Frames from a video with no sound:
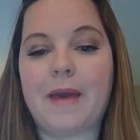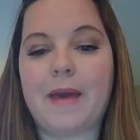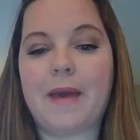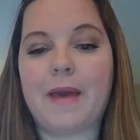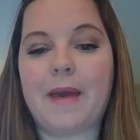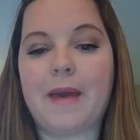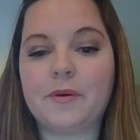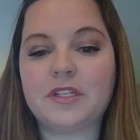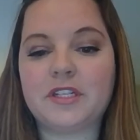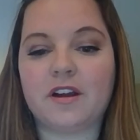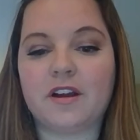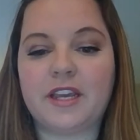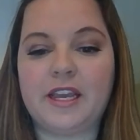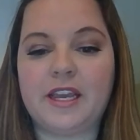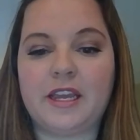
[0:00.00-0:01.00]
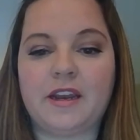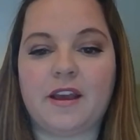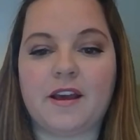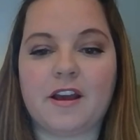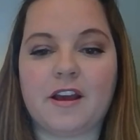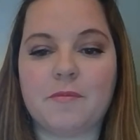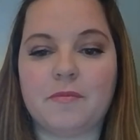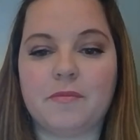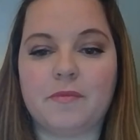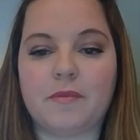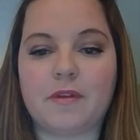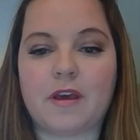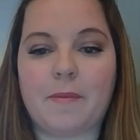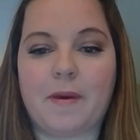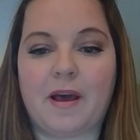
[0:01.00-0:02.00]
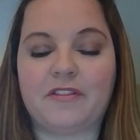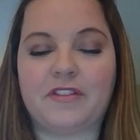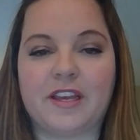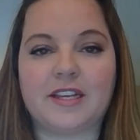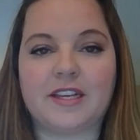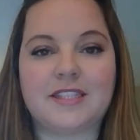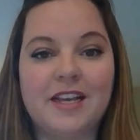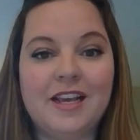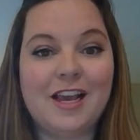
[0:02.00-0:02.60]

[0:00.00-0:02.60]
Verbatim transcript: Matt and I were talking um, about this,